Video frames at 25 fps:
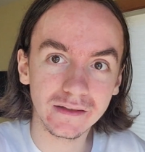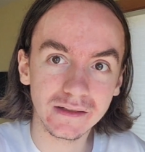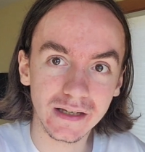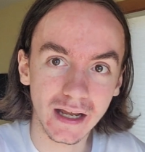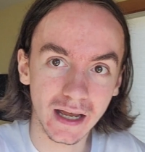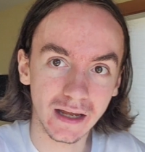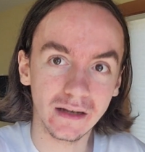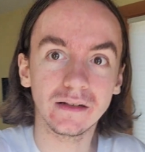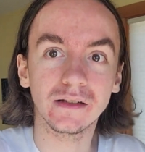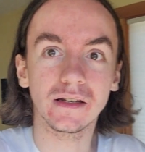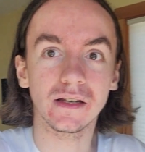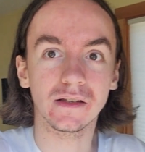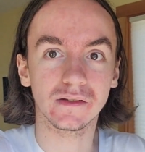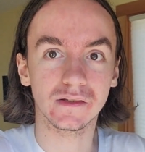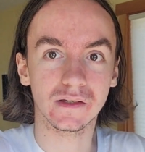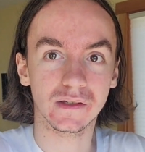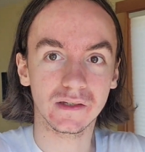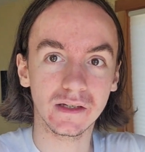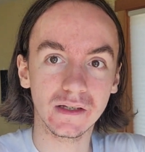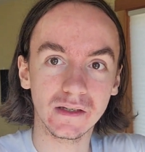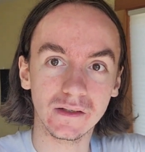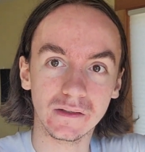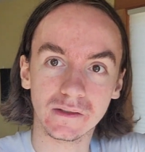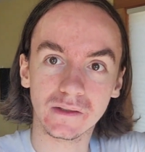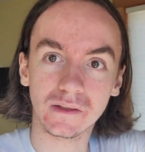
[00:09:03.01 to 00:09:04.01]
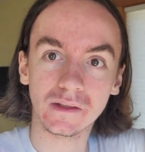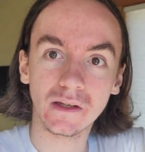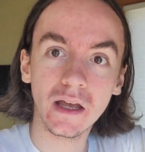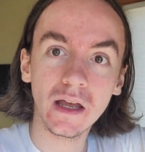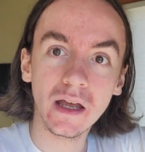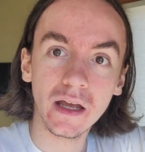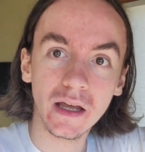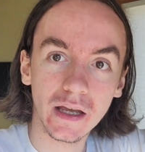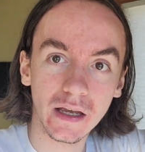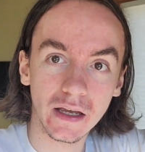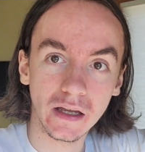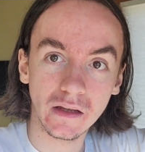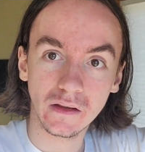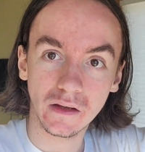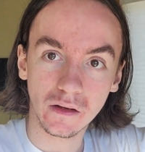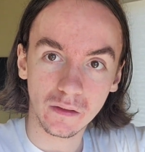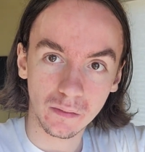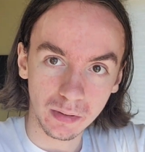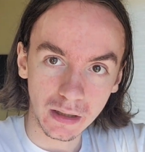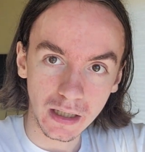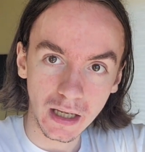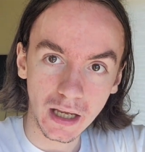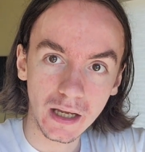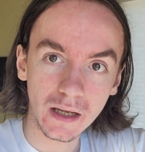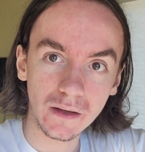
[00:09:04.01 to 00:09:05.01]
tendencies in their
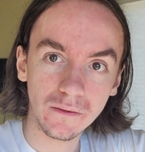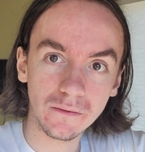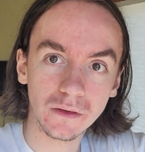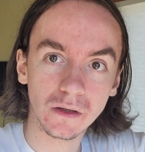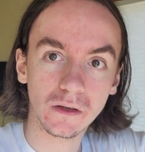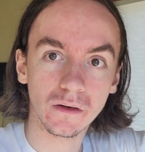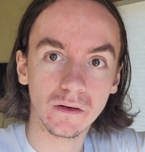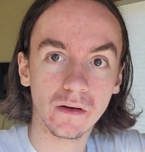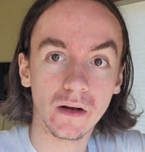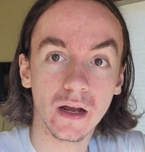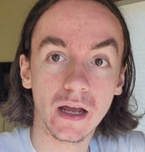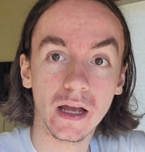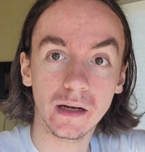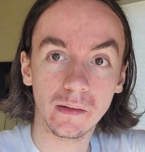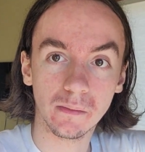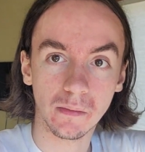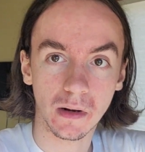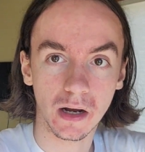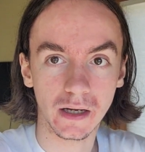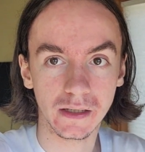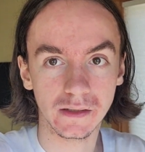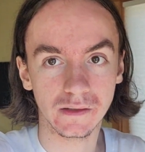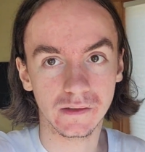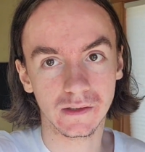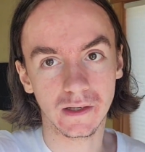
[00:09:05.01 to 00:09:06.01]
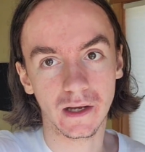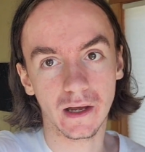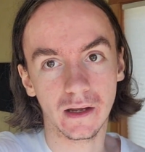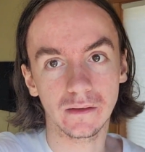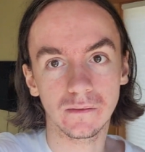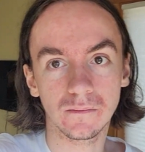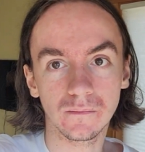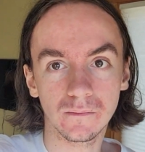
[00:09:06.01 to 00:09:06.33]
behavior and mindset.